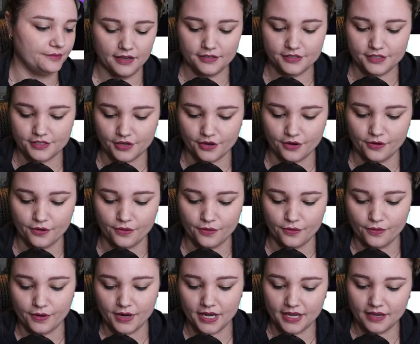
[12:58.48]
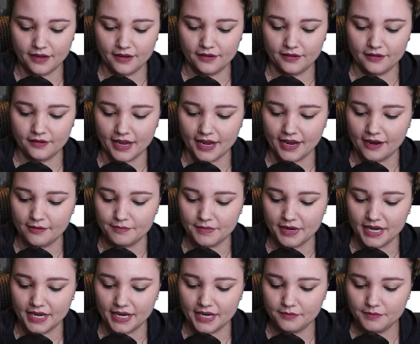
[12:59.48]
So I have
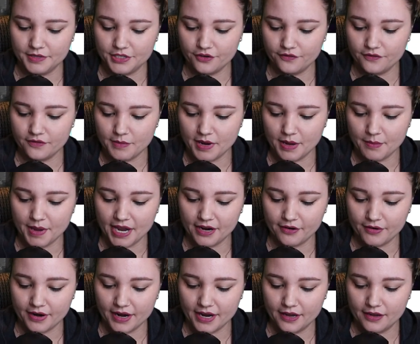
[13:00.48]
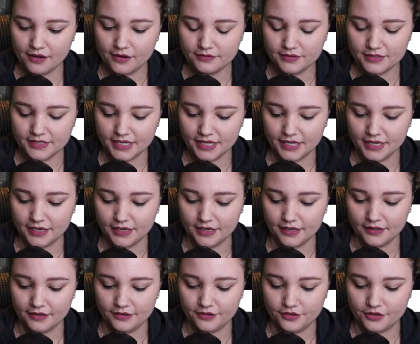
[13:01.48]
my image over my background,
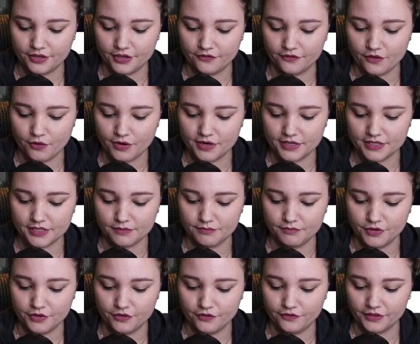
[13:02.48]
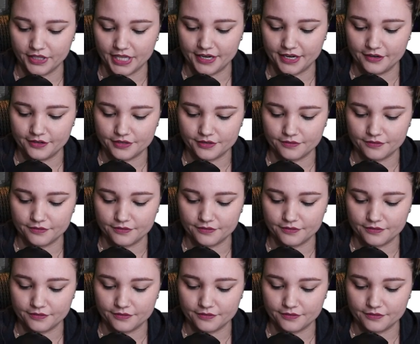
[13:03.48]
and you can of course move layers